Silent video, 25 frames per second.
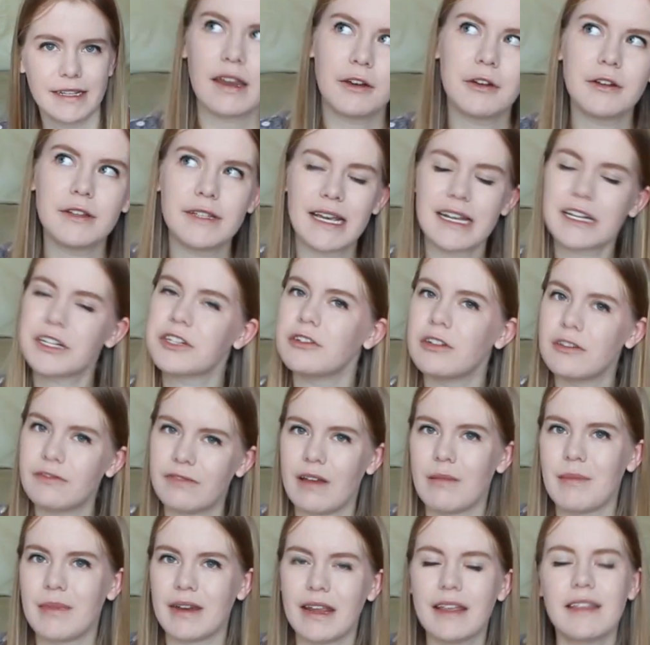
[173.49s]
Intersectional
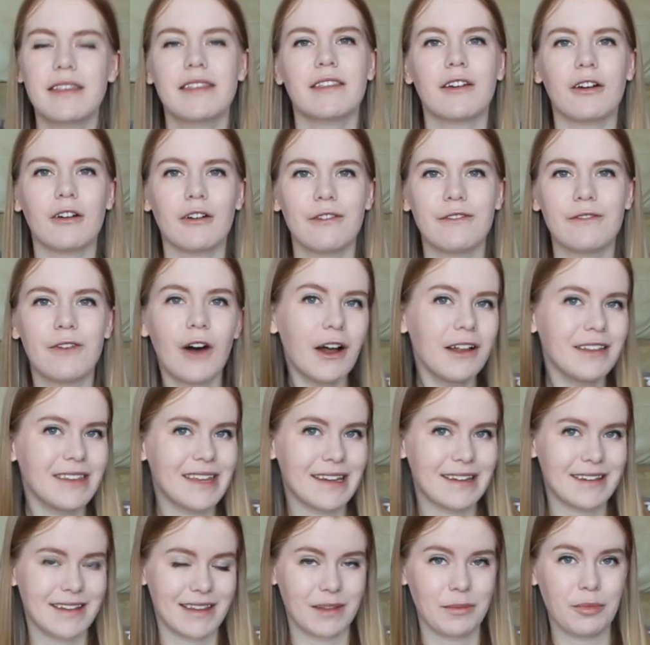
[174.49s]
feminists are
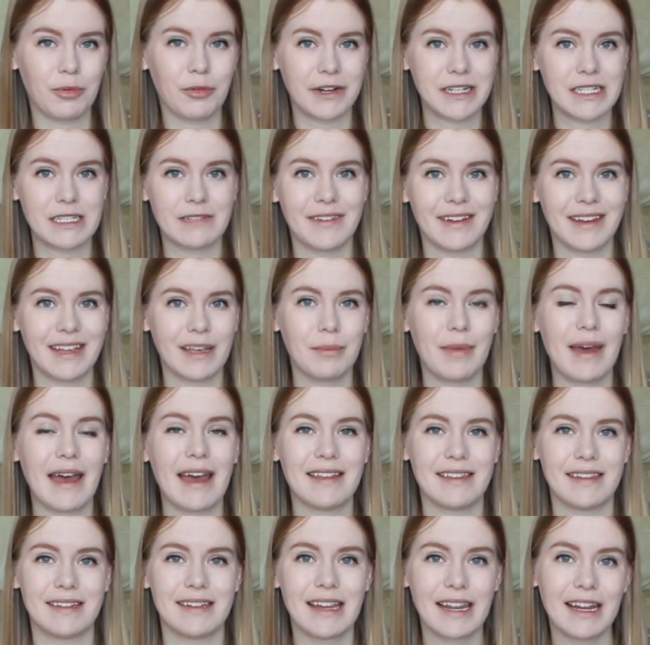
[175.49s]
faulty to the point of
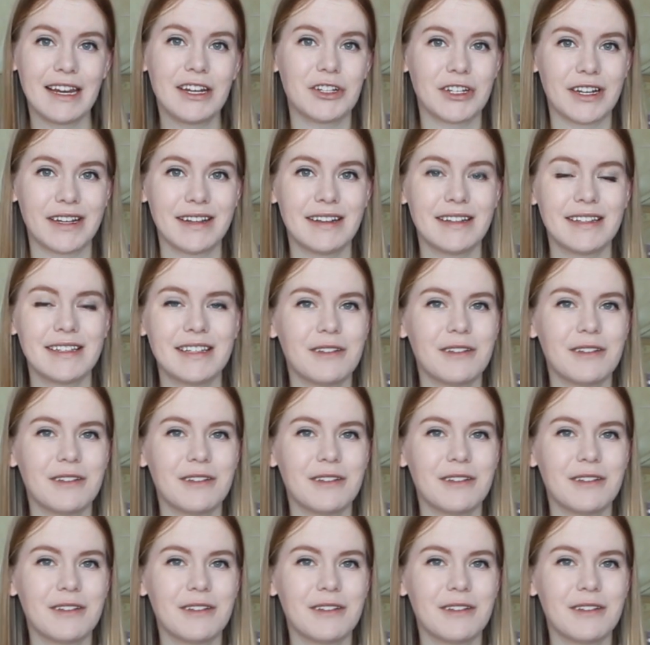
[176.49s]
incapacitation,